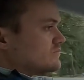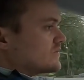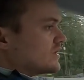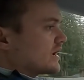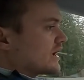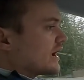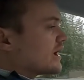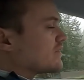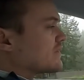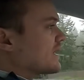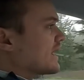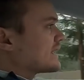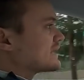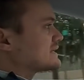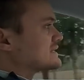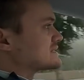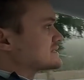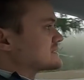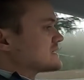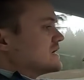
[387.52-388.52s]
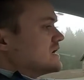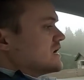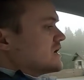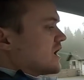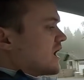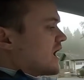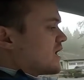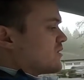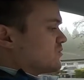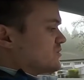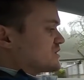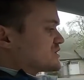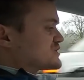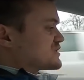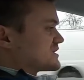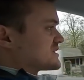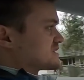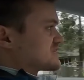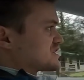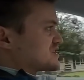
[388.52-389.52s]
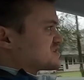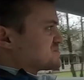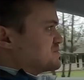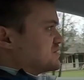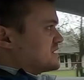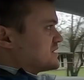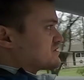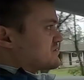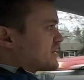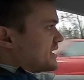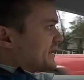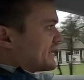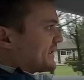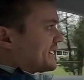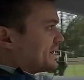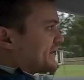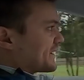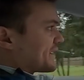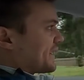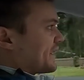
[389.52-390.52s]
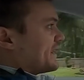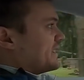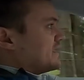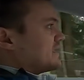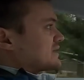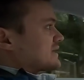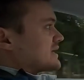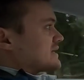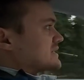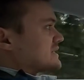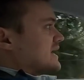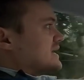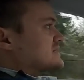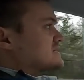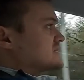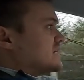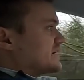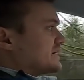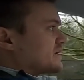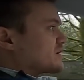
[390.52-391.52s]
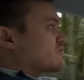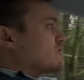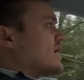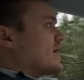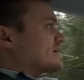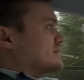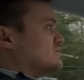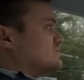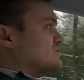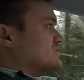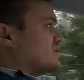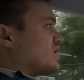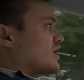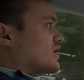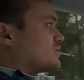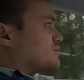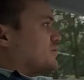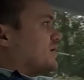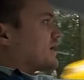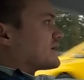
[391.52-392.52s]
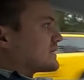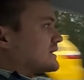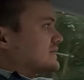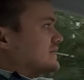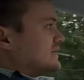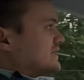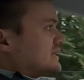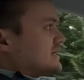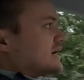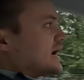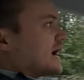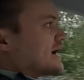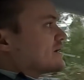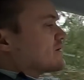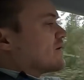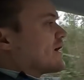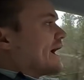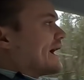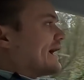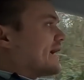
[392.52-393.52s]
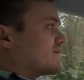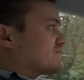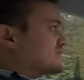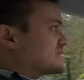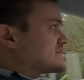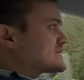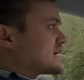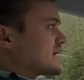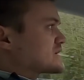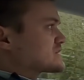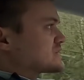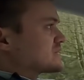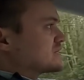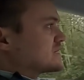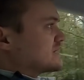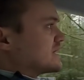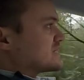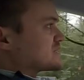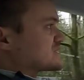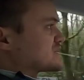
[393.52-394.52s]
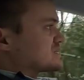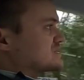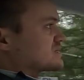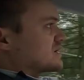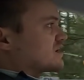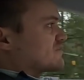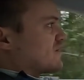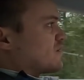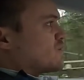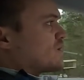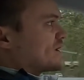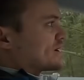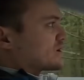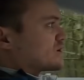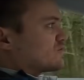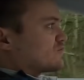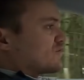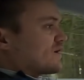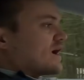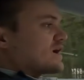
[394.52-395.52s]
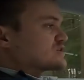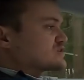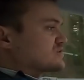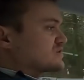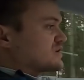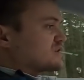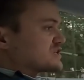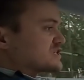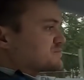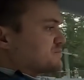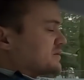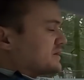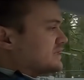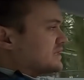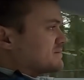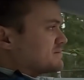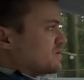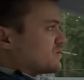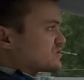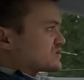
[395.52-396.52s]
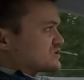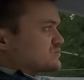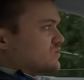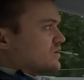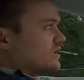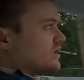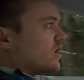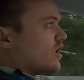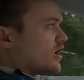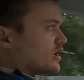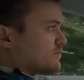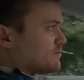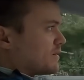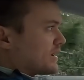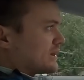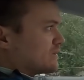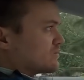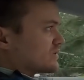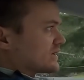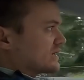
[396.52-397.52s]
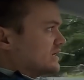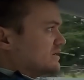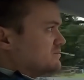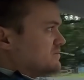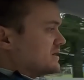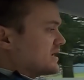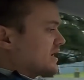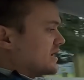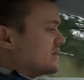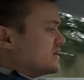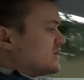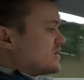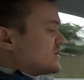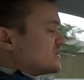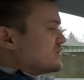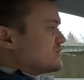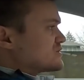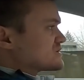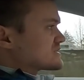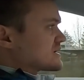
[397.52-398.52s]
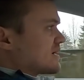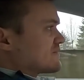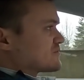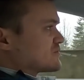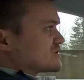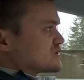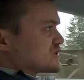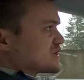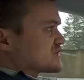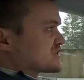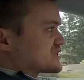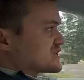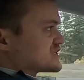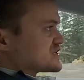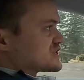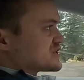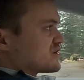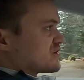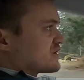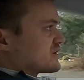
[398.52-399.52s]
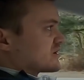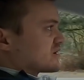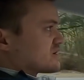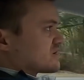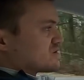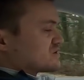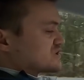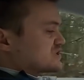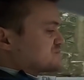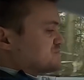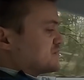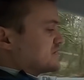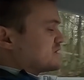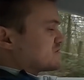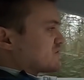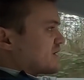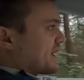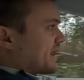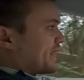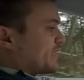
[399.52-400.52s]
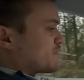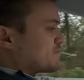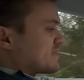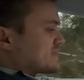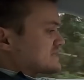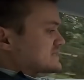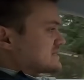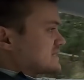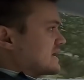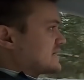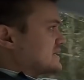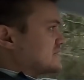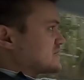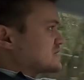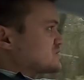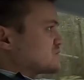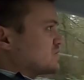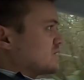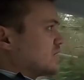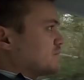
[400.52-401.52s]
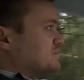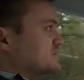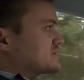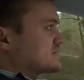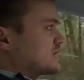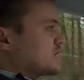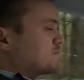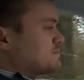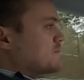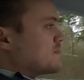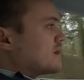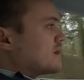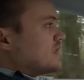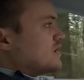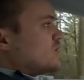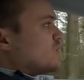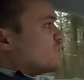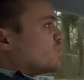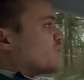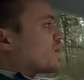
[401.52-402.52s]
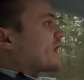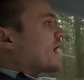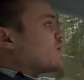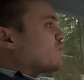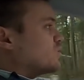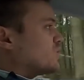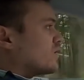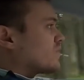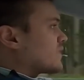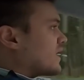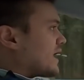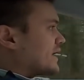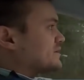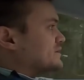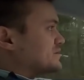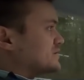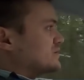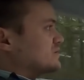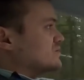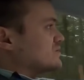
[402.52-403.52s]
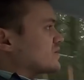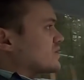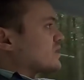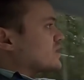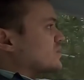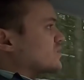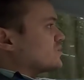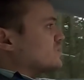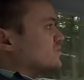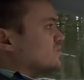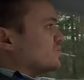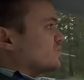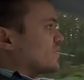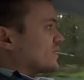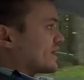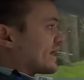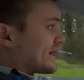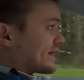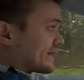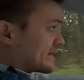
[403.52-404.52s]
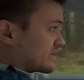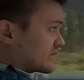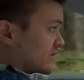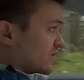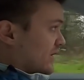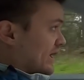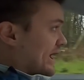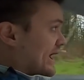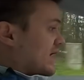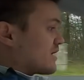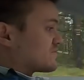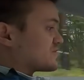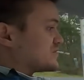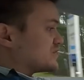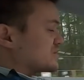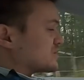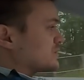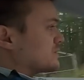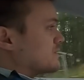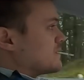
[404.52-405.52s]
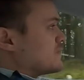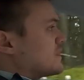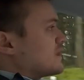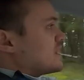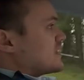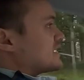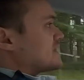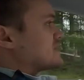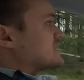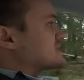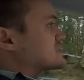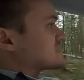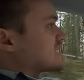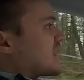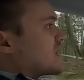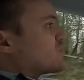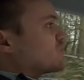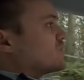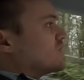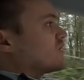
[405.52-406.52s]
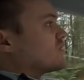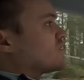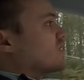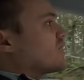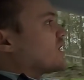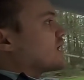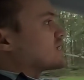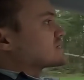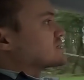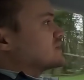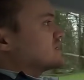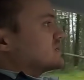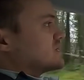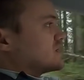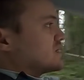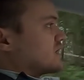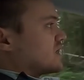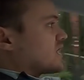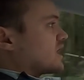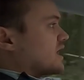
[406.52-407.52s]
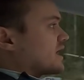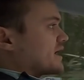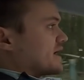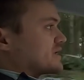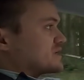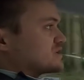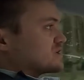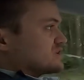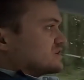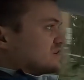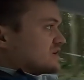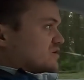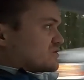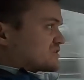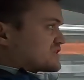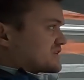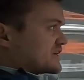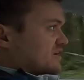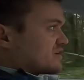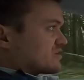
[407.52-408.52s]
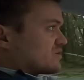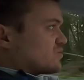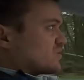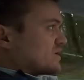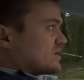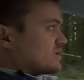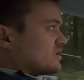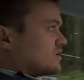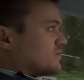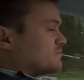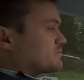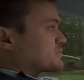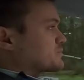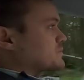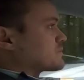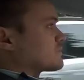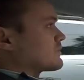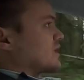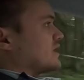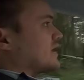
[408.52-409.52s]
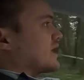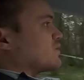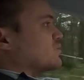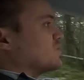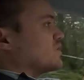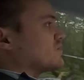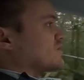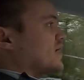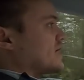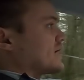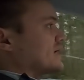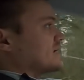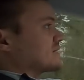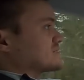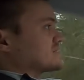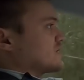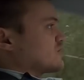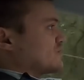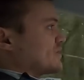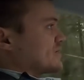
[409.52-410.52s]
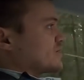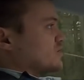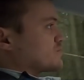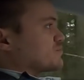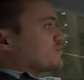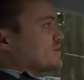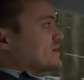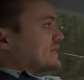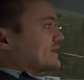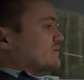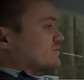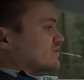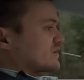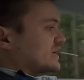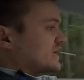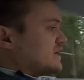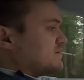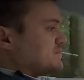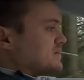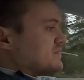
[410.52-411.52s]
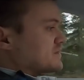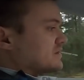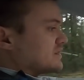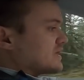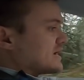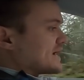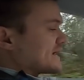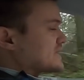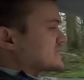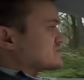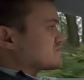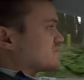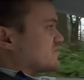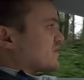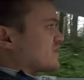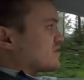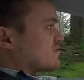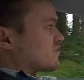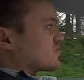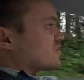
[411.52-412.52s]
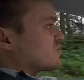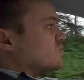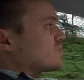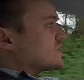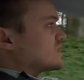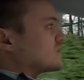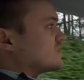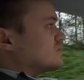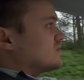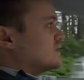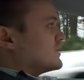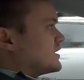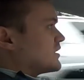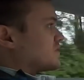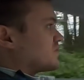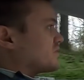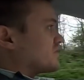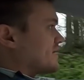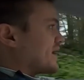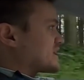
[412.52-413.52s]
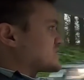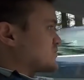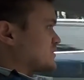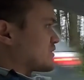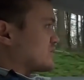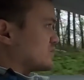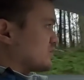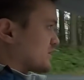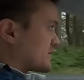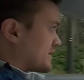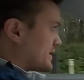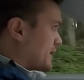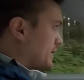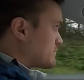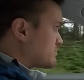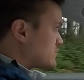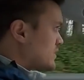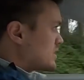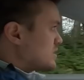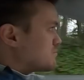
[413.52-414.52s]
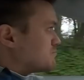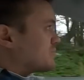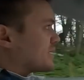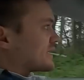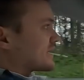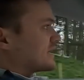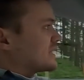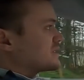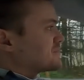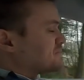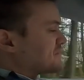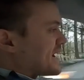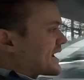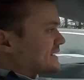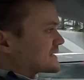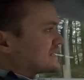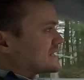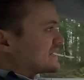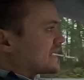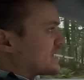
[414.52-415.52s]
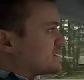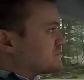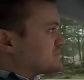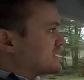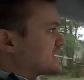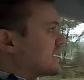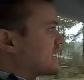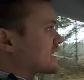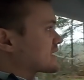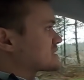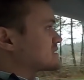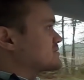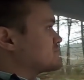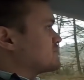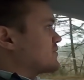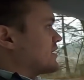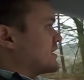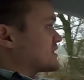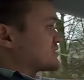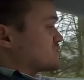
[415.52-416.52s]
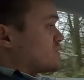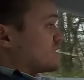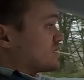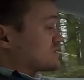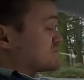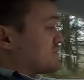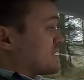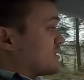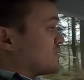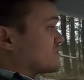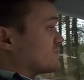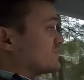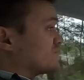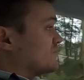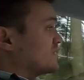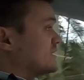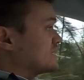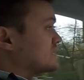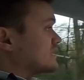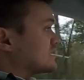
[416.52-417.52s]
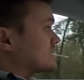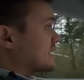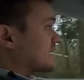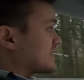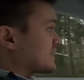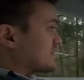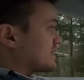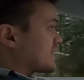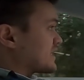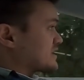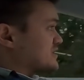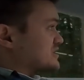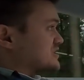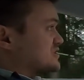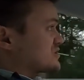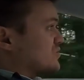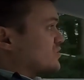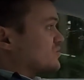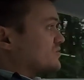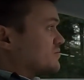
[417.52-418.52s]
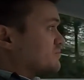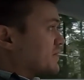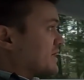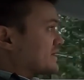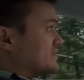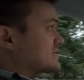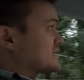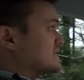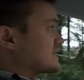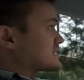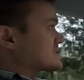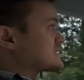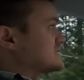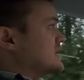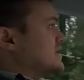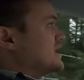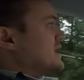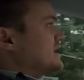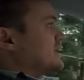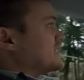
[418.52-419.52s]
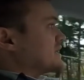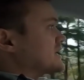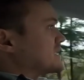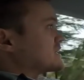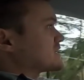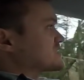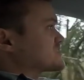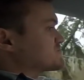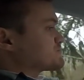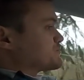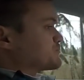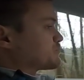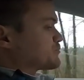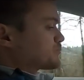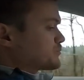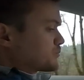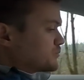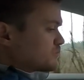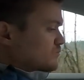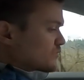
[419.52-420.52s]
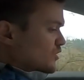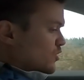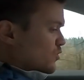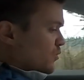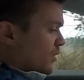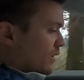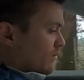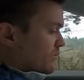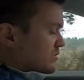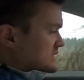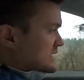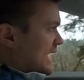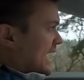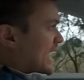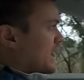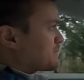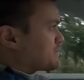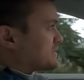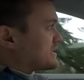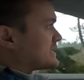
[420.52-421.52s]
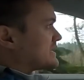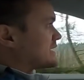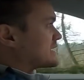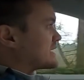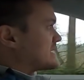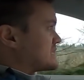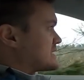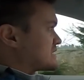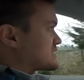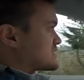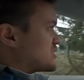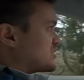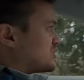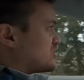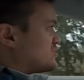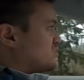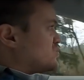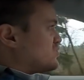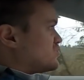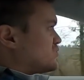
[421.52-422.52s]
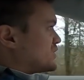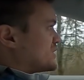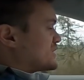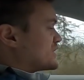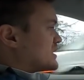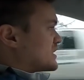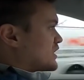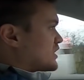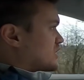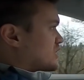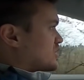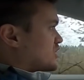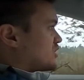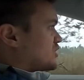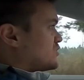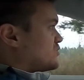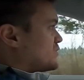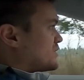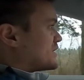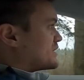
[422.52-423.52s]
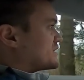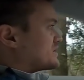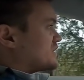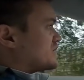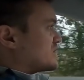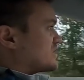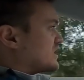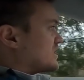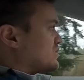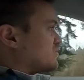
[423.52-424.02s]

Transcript: And that is, I will adjust the speed right here. Okay, that is not interacting with autopilot. I don't have to touch it. It's just that if I want to go faster than the speed limit, which is what autopilot will keep me at, you just have to adjust the steering or the speed right here by sliding this wheel up and down. What I will not do though, when I don't have to, is I will not steer the wheel, and I will not accelerate or brake. It'll keep me in the lines very, very well. That's what you're looking at. But getting back to the MDX, as well as my old Infiniti that I just sold to buy this, is what was happening is you would get,